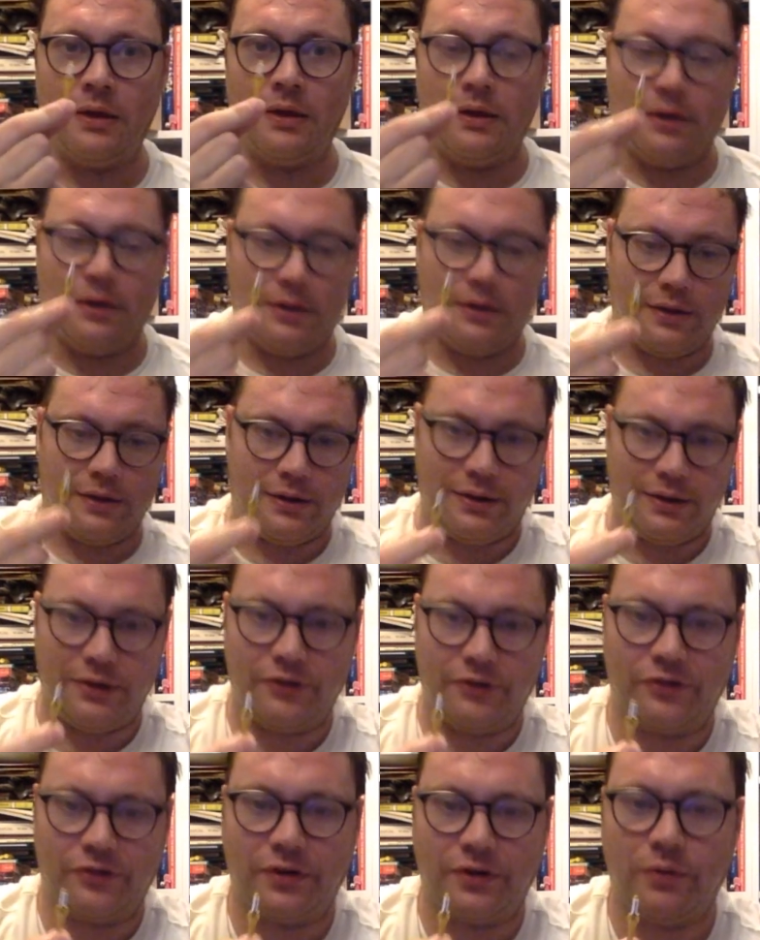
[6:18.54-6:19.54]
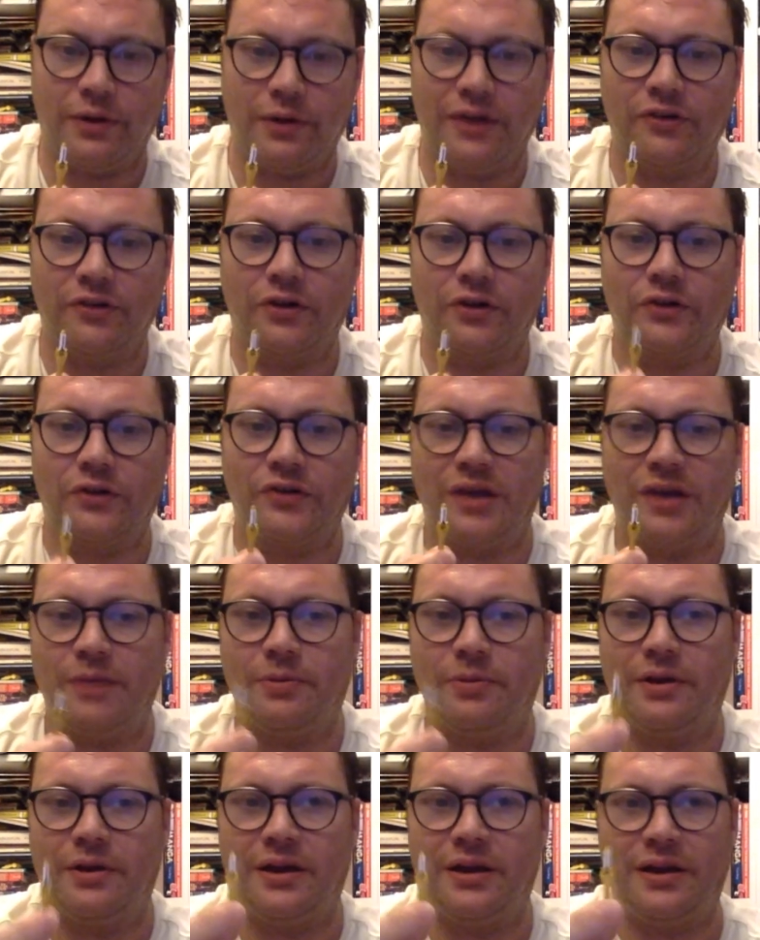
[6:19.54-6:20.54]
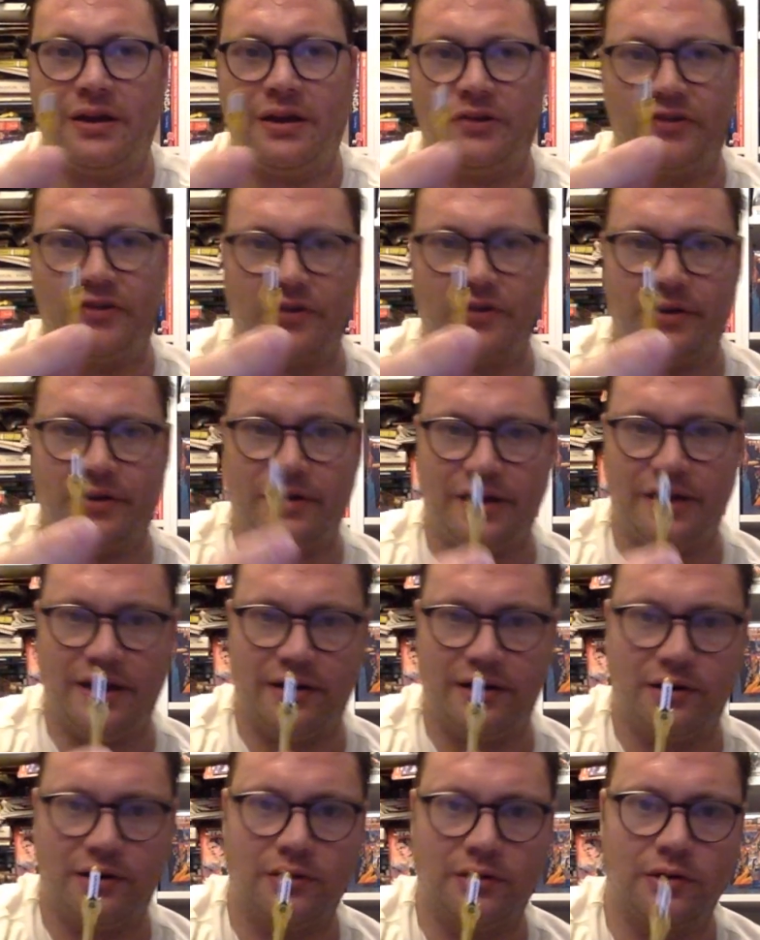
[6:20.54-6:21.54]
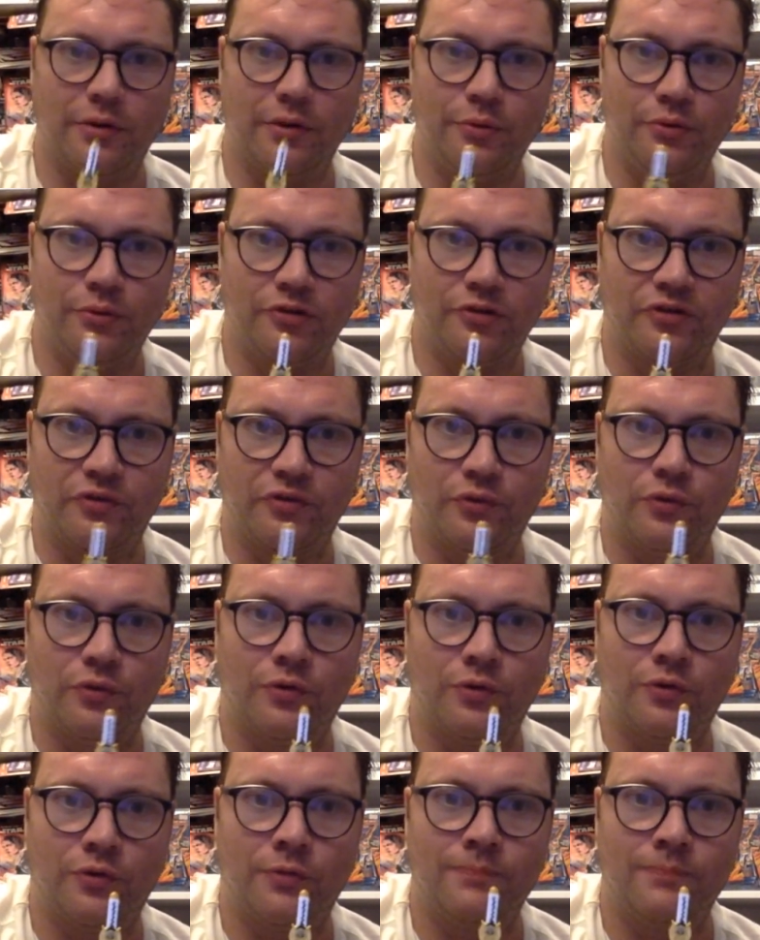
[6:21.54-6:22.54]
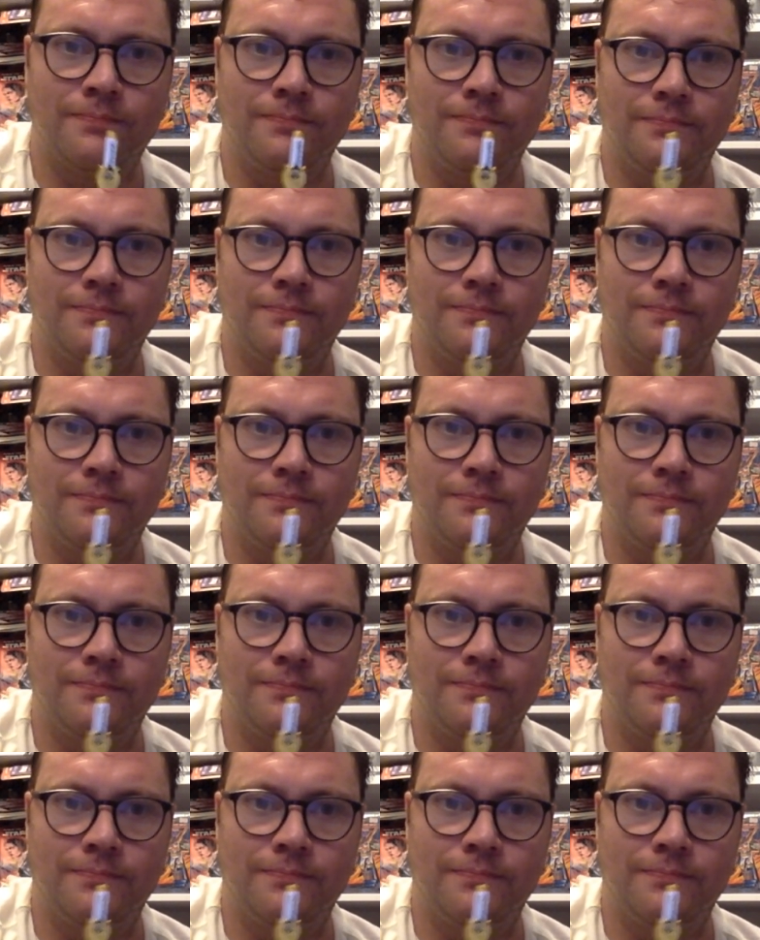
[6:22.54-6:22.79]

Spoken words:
is the Quasar Saber in its enclosed form,